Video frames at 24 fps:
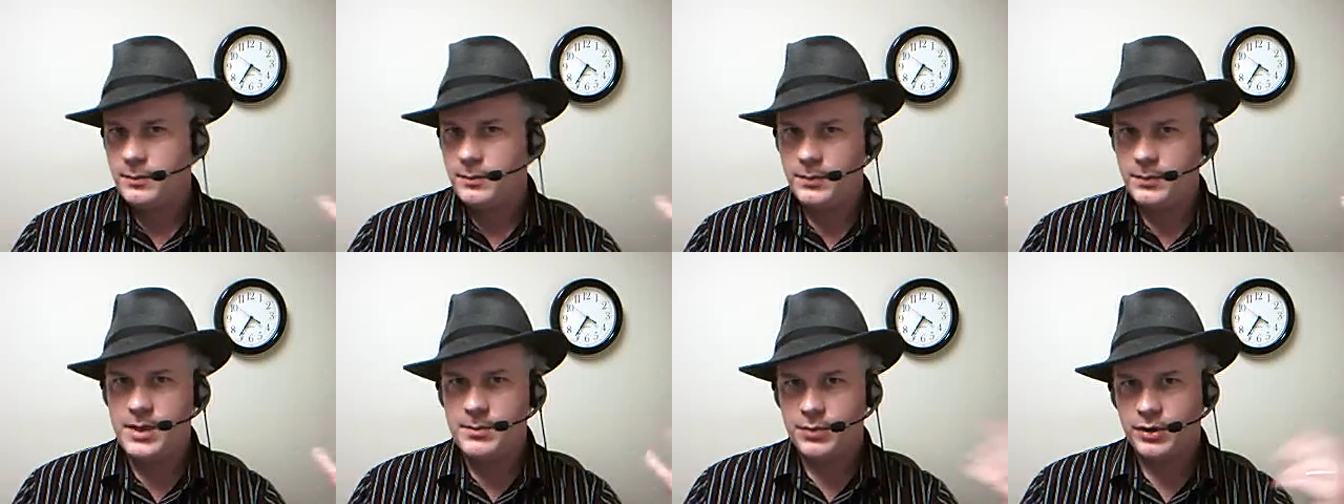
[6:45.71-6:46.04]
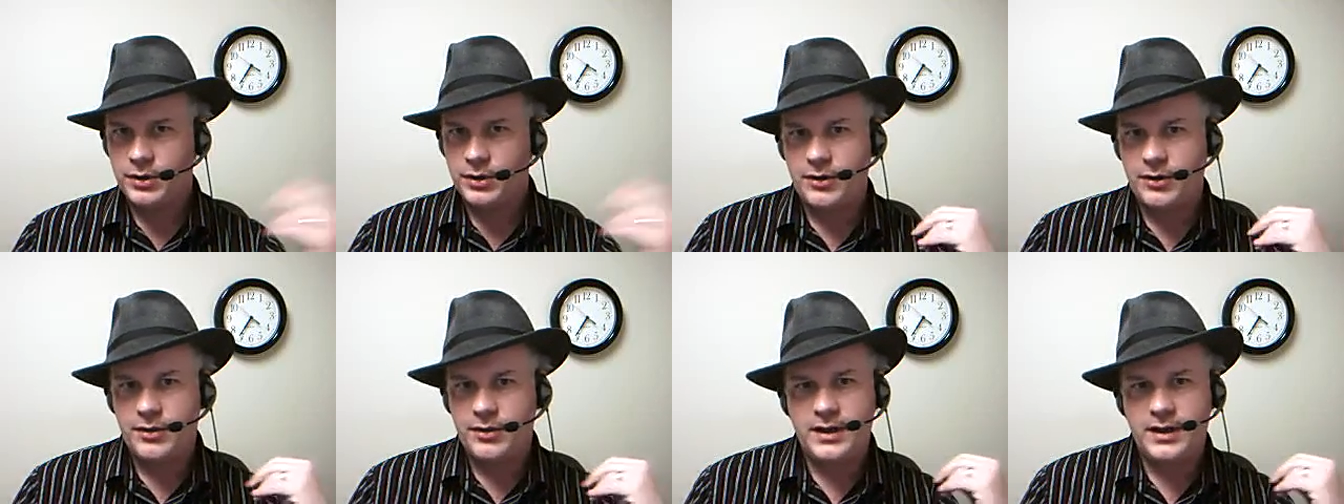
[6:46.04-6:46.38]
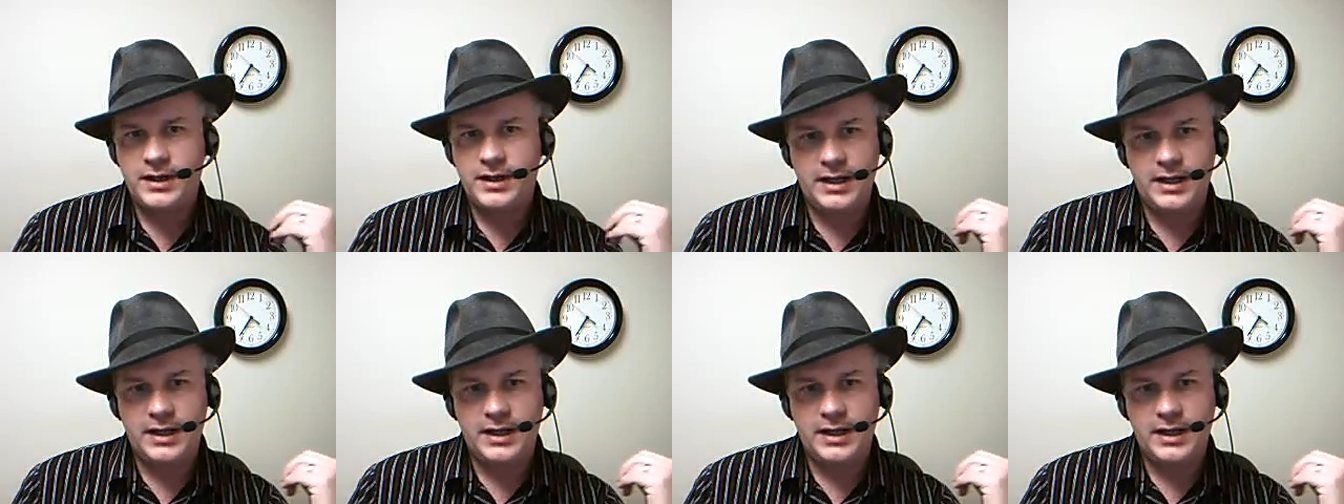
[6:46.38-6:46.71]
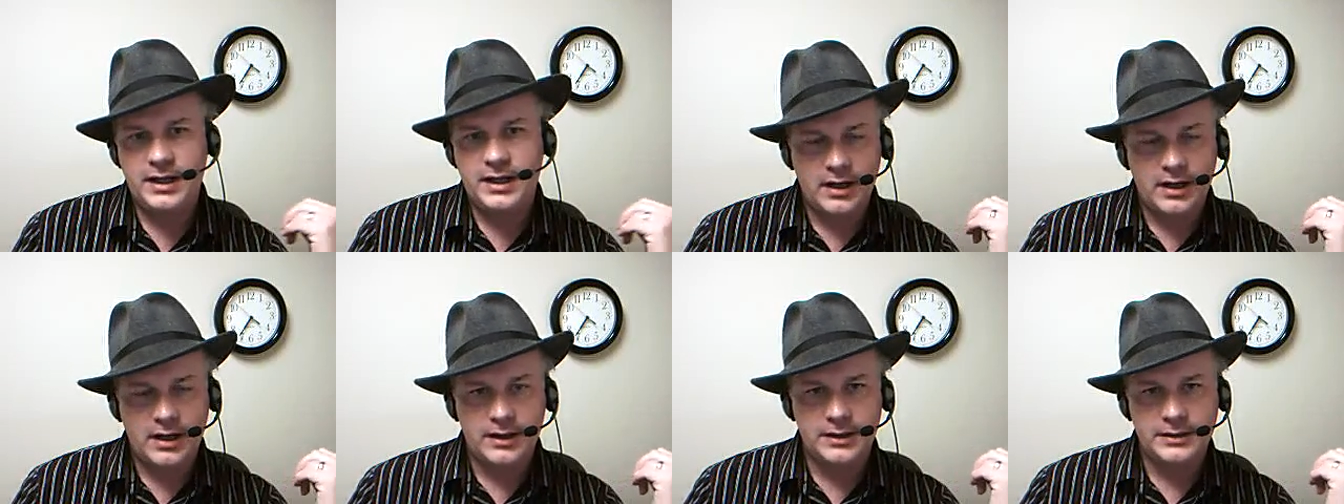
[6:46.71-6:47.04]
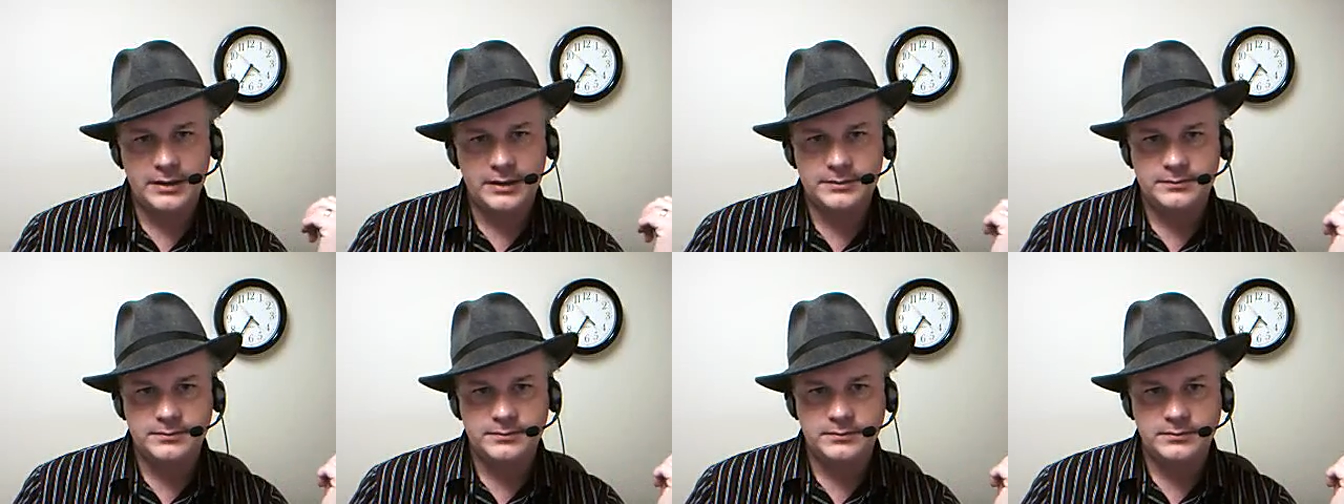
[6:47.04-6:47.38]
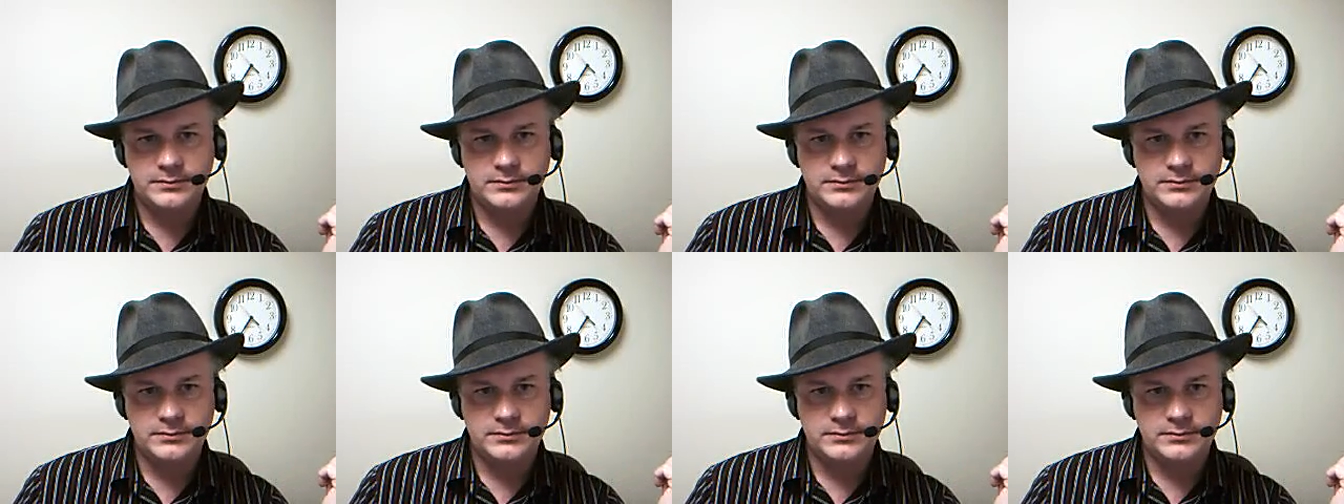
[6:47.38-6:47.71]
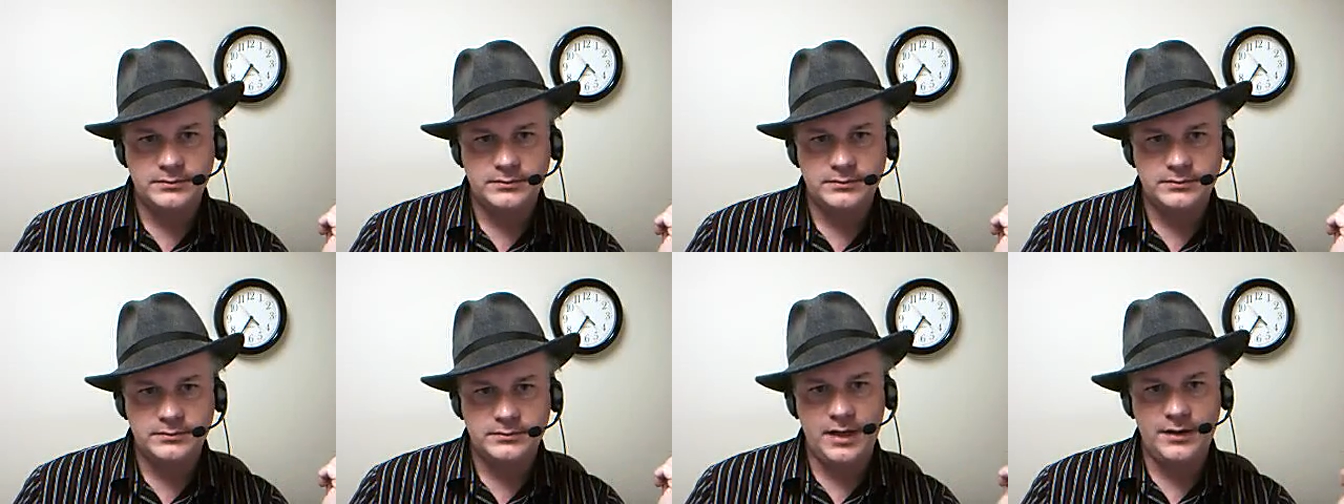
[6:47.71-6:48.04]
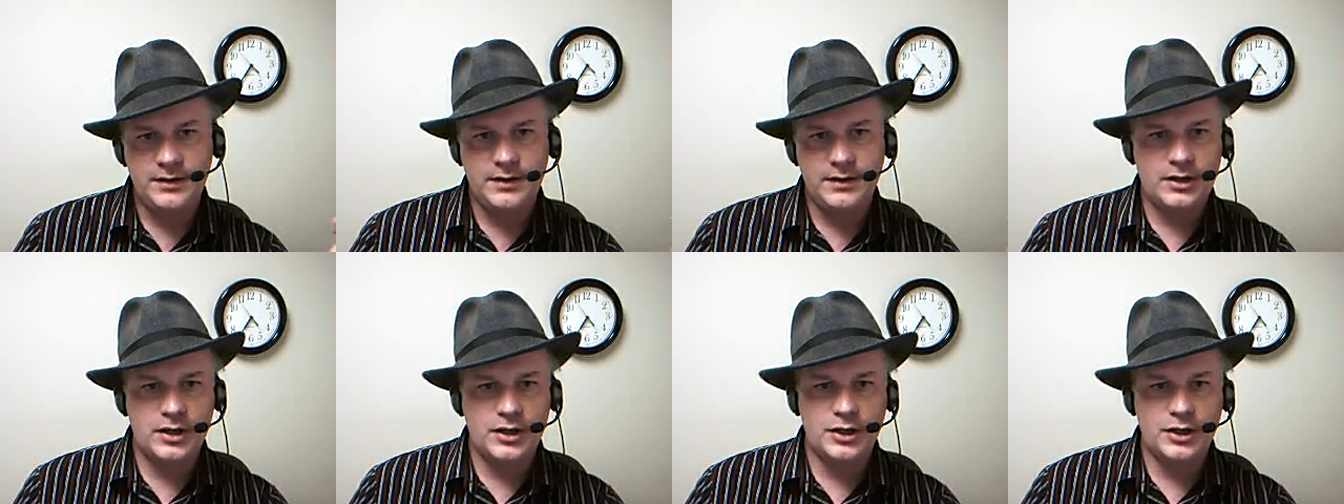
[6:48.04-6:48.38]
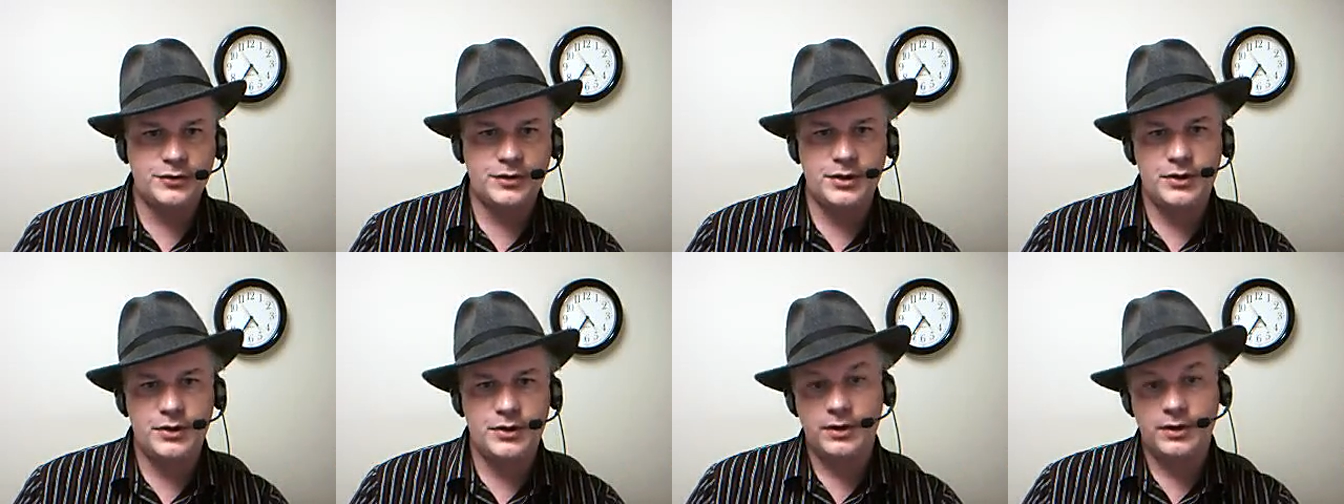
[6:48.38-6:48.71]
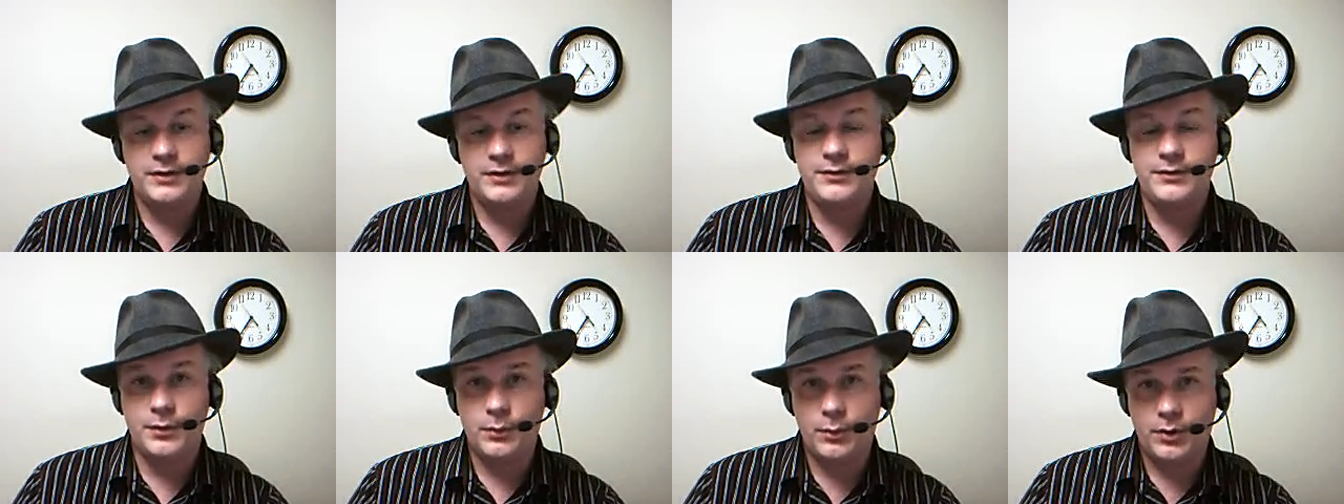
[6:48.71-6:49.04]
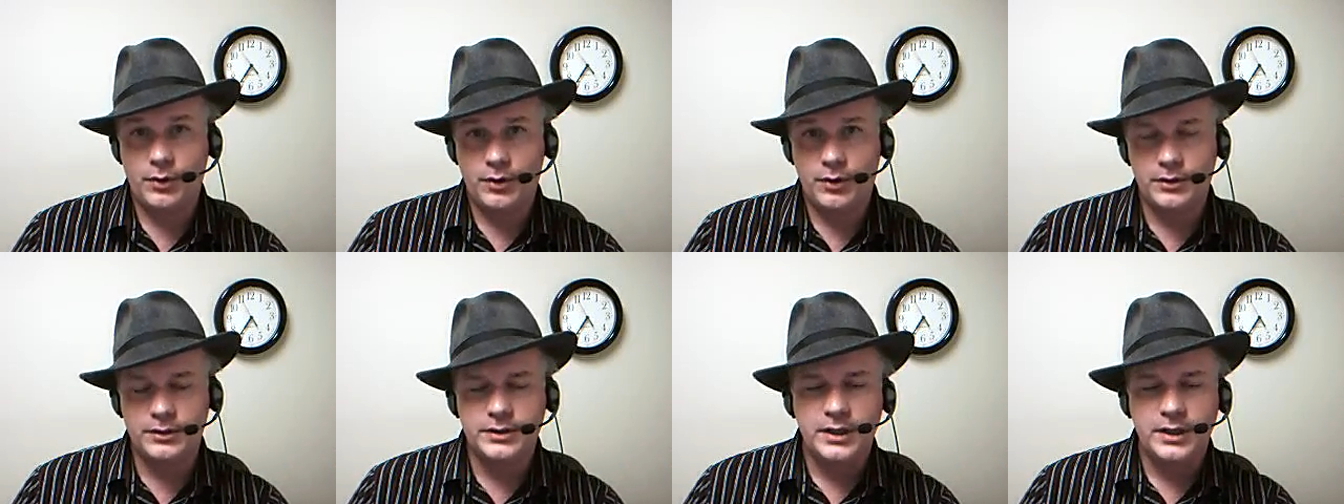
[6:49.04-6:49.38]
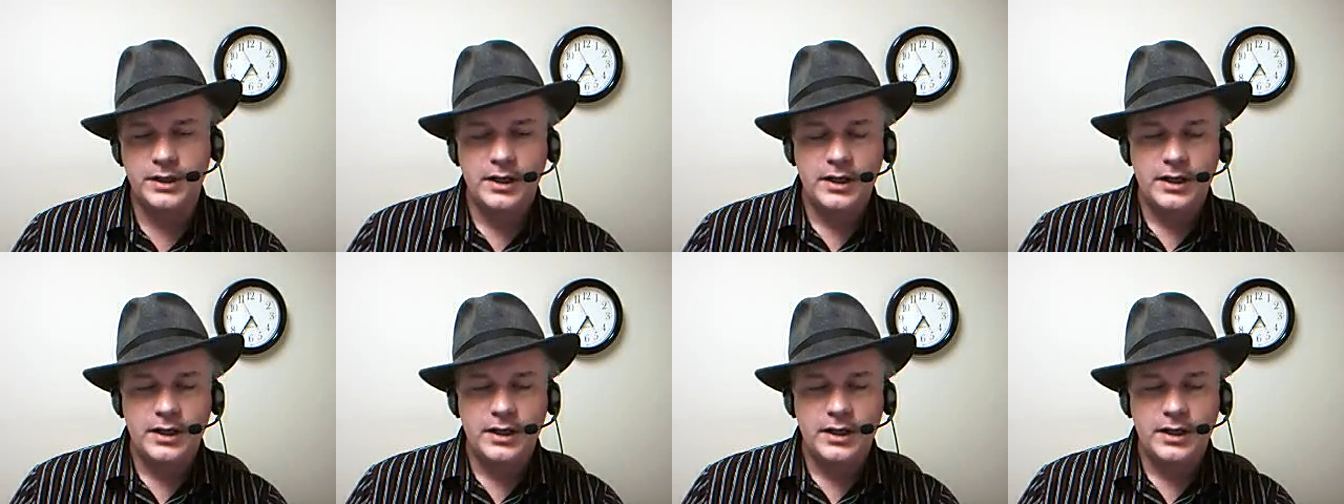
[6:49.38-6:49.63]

people are thinking in the country or even the world.